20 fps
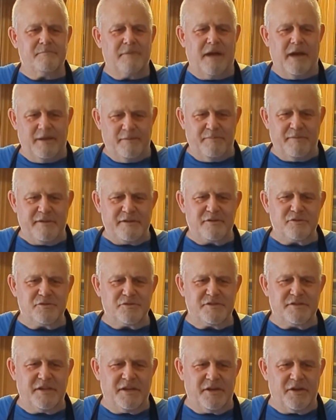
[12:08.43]
I'd be
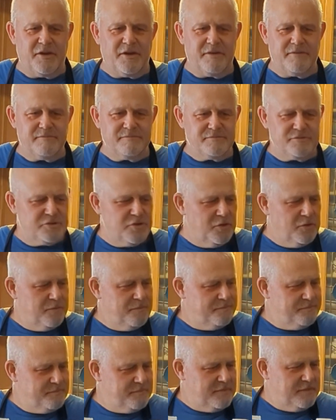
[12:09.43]
interested to hear it. So
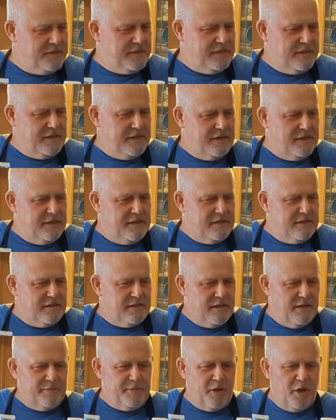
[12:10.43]

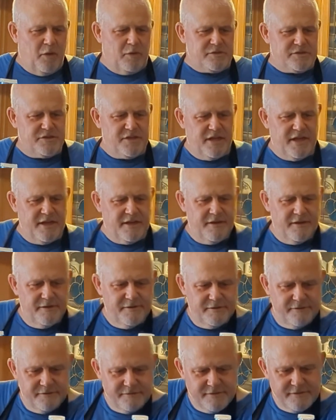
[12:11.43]
let me know what you think.
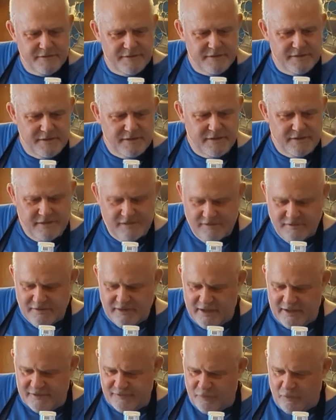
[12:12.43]

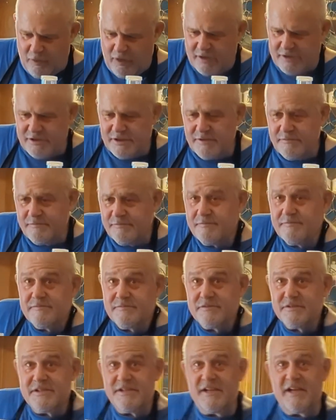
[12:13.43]
Thanks for watching.
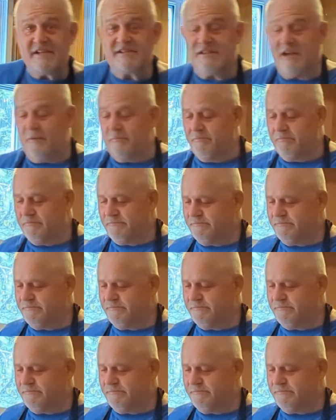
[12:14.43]
See you next time.